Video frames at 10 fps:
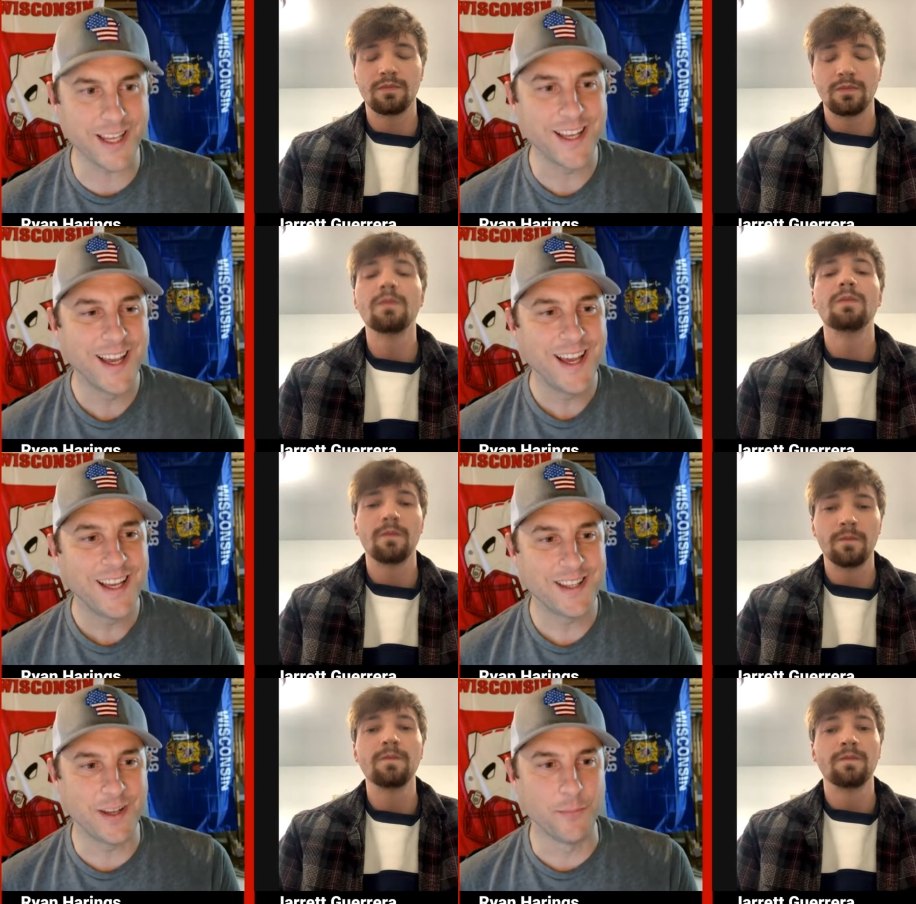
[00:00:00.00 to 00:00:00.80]
Speaker 1: The
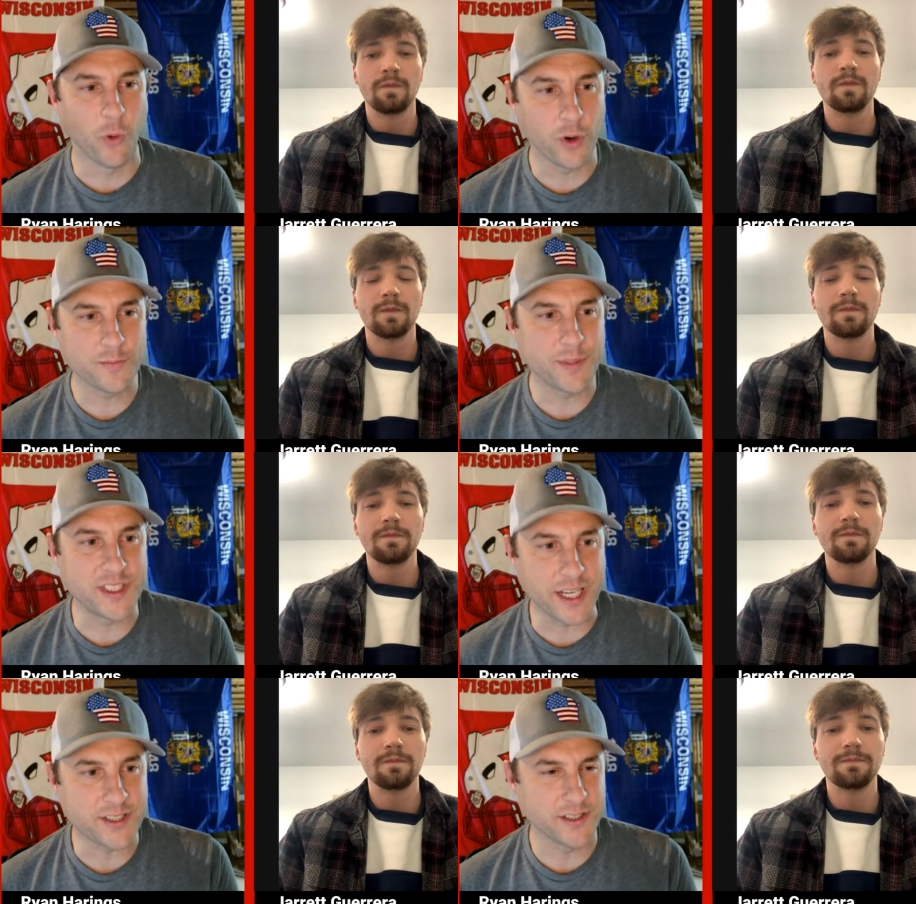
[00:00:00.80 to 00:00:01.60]
the more
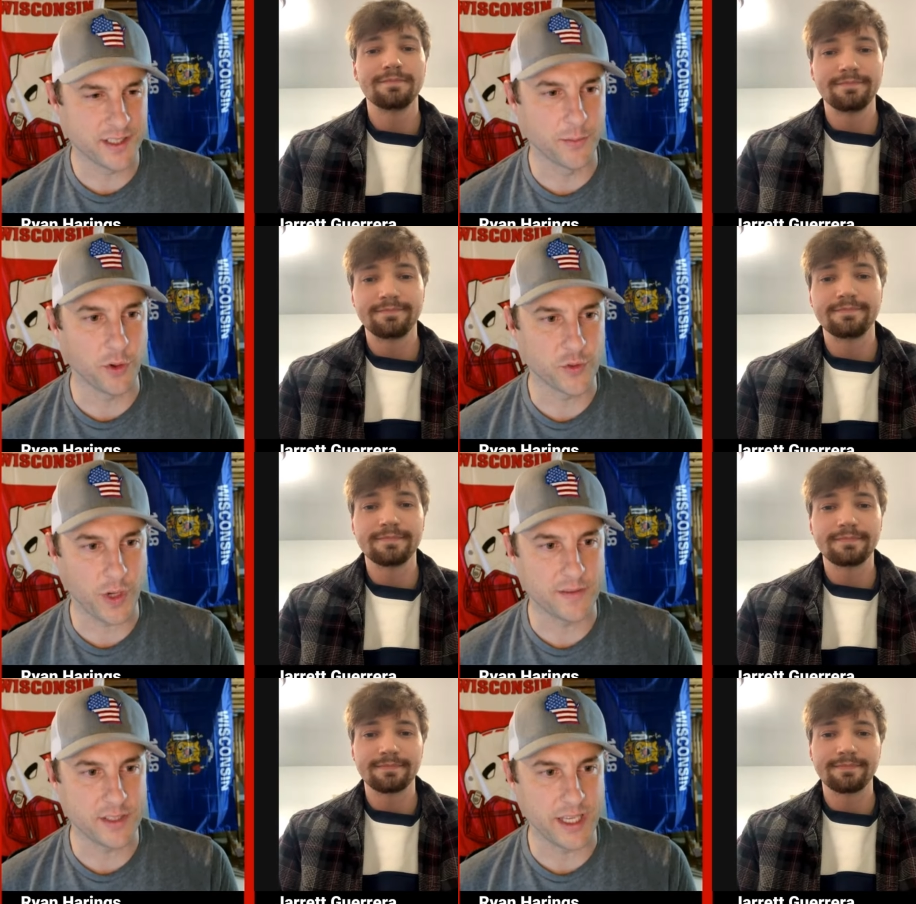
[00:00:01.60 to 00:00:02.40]
possessions and the more
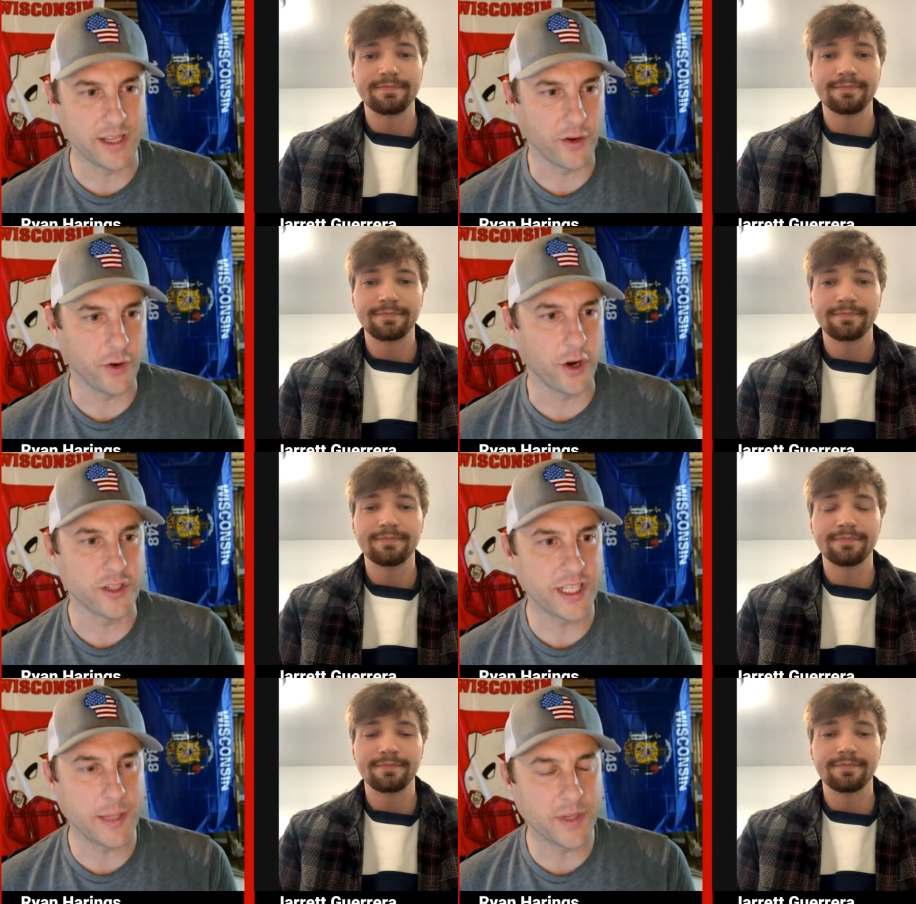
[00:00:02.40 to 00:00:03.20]
drives in, there are
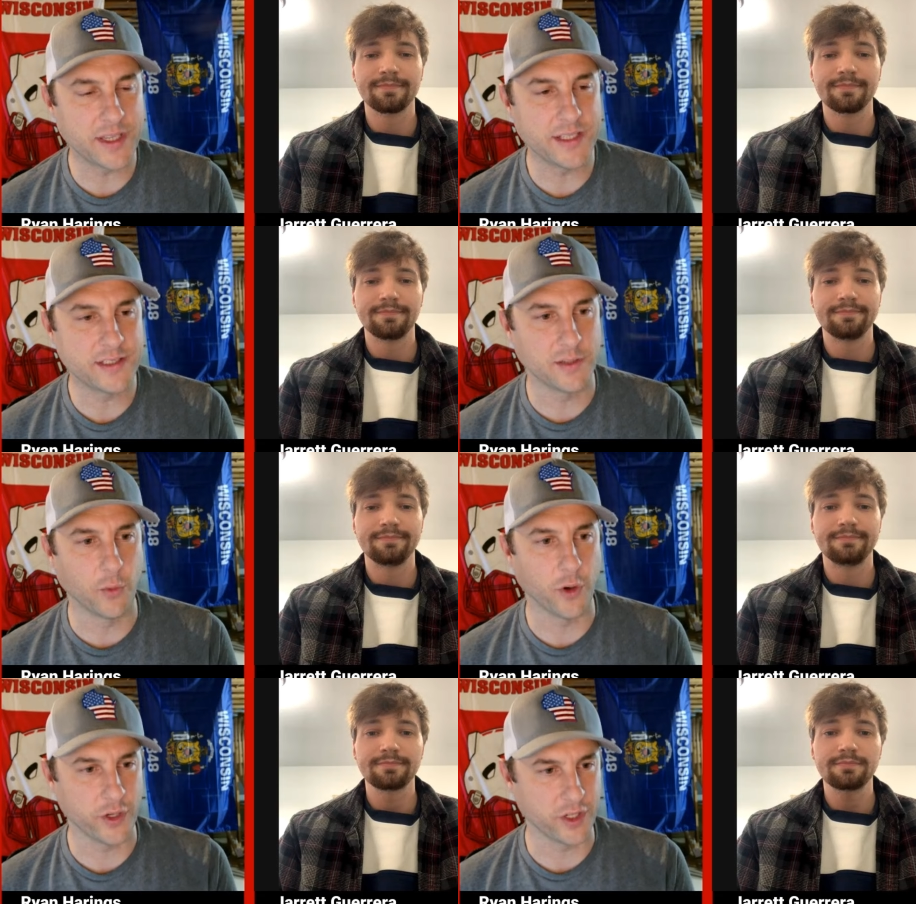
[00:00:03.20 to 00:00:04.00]
in a game like this, the
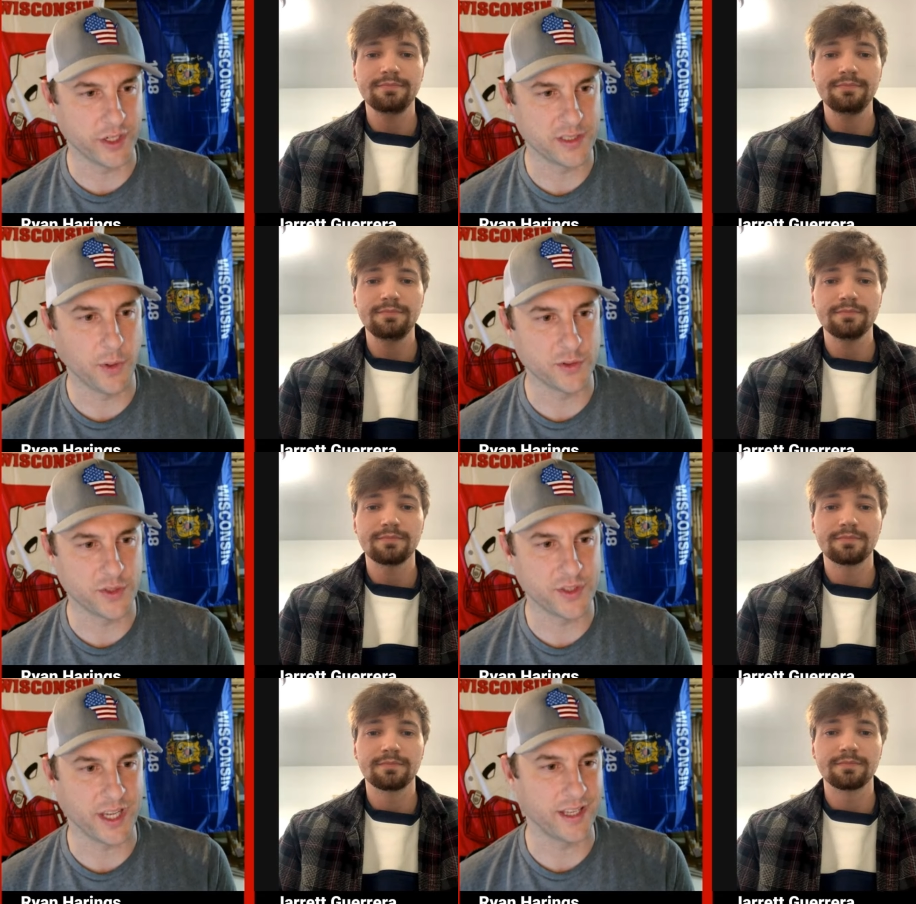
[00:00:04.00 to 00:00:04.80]
more you're going to
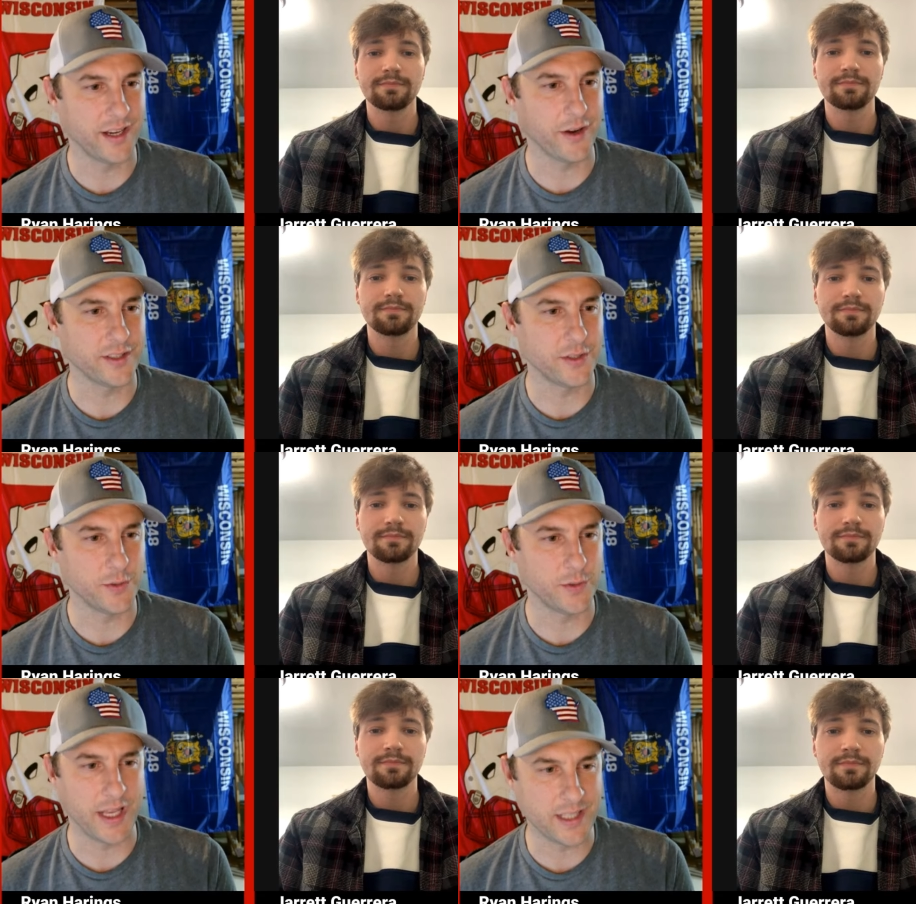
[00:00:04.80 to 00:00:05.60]
expose your secondary
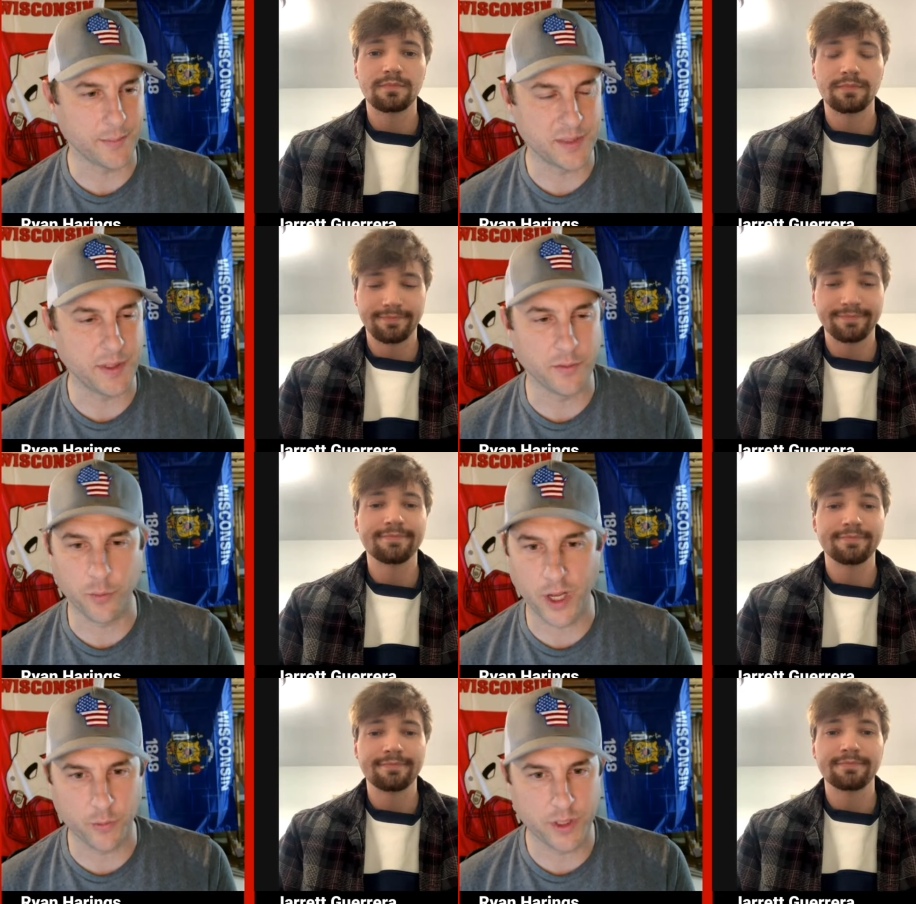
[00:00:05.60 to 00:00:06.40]
to that type of speed
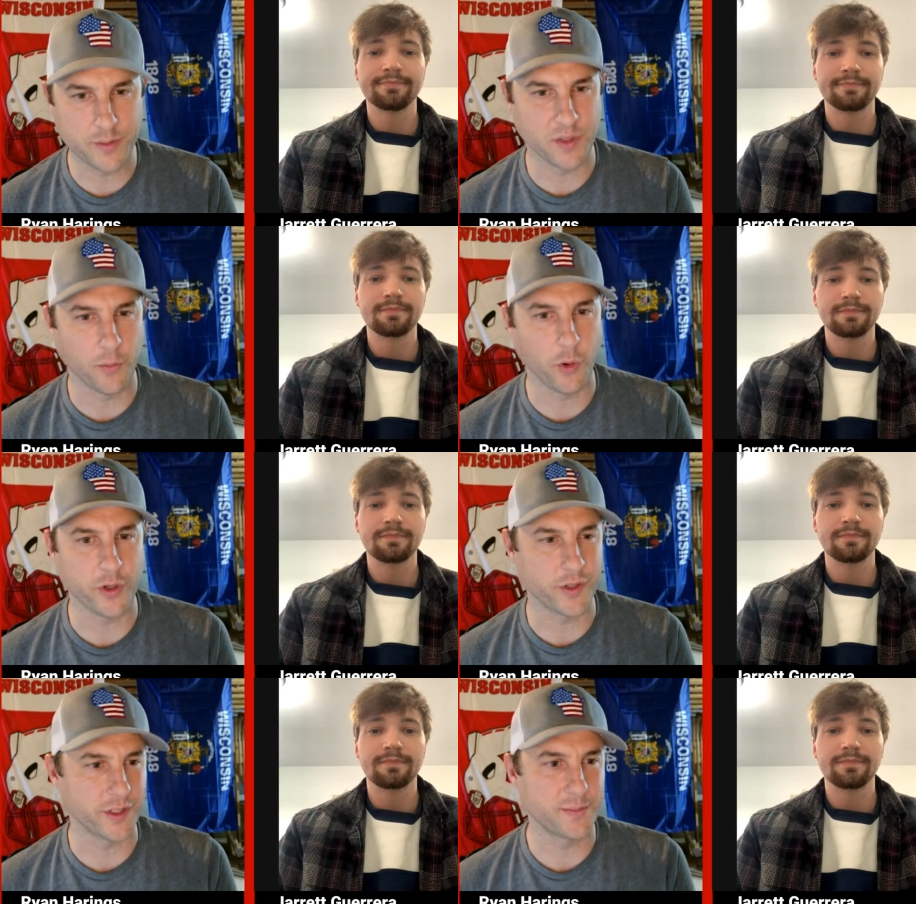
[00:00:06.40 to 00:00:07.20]
from Ryan Williams, the more
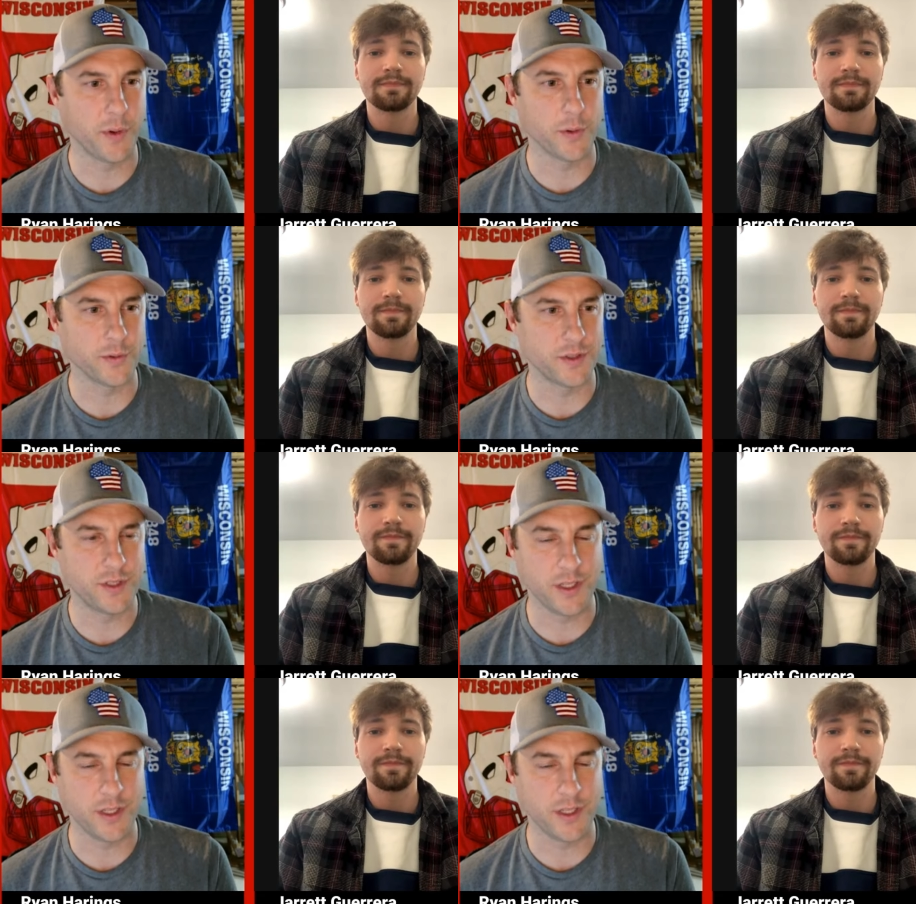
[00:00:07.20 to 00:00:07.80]
you're going to expose